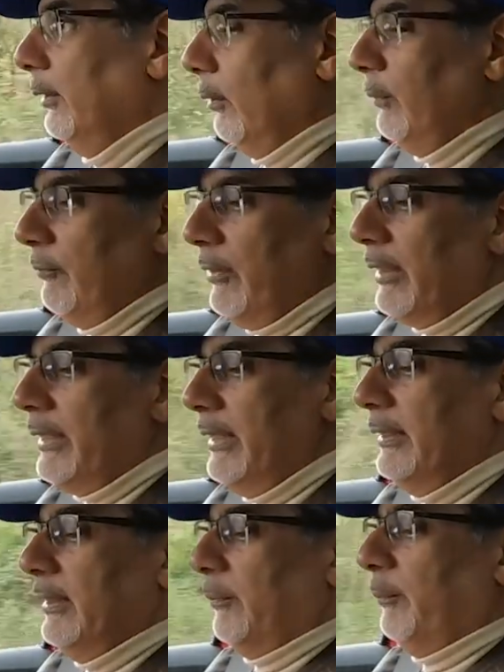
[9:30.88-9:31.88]
So we've got it
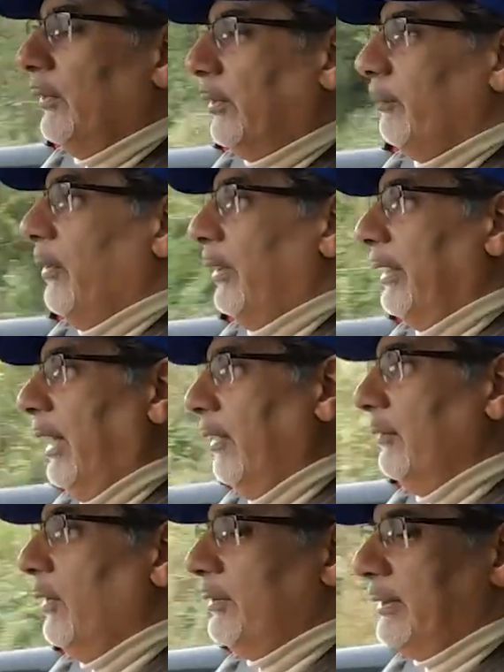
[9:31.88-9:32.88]
in the sports mode. Now
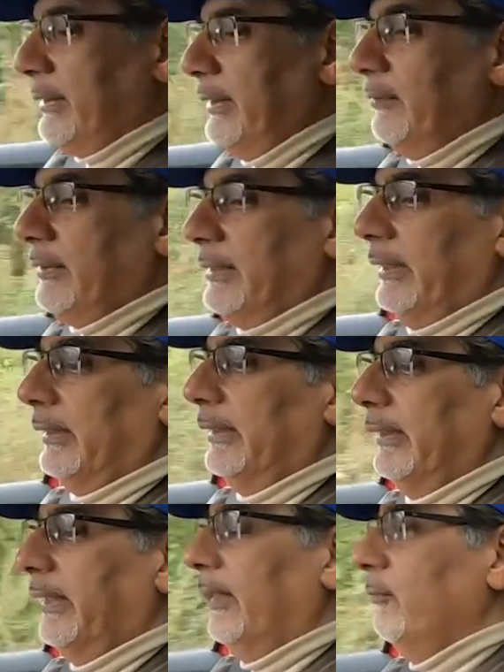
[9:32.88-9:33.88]
I've noticed
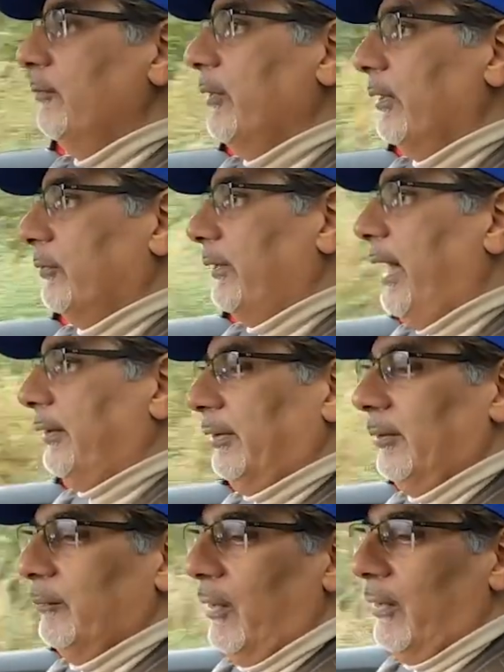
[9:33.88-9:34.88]
interestingly that we've got
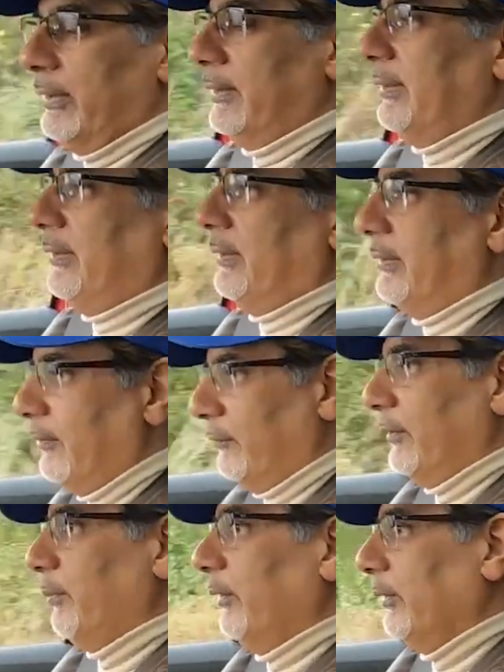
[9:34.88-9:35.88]
traction mode. This is the
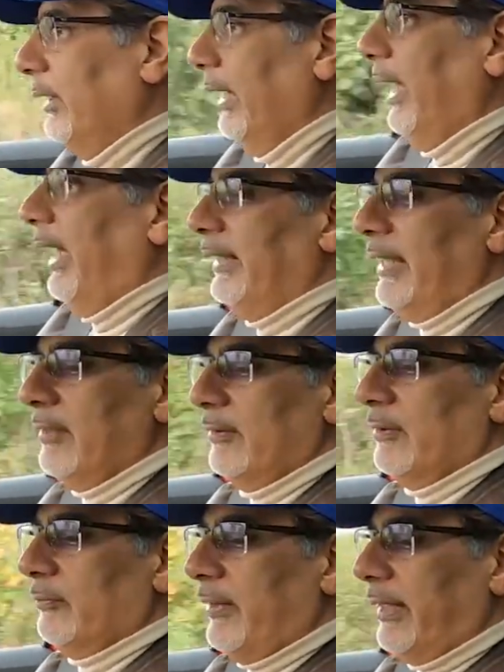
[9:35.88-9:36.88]
difference, because I guess
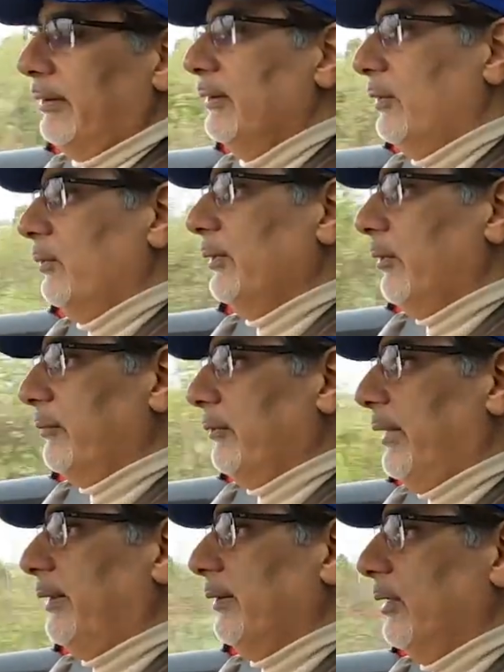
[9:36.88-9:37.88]
the traction, to switch off the
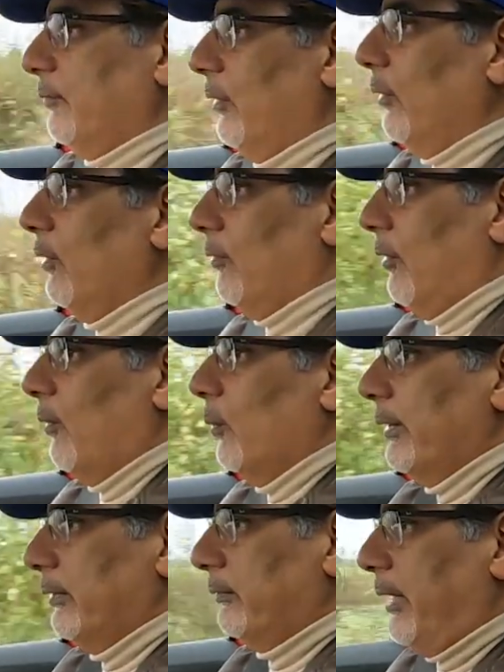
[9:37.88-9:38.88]
traction is for
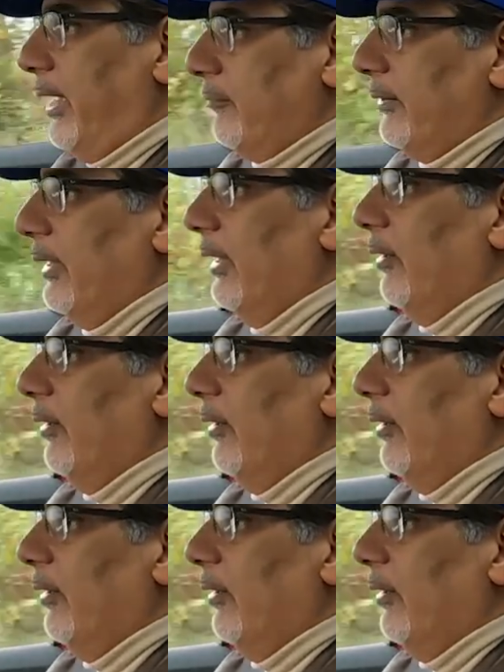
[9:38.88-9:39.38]
all-wheel drive,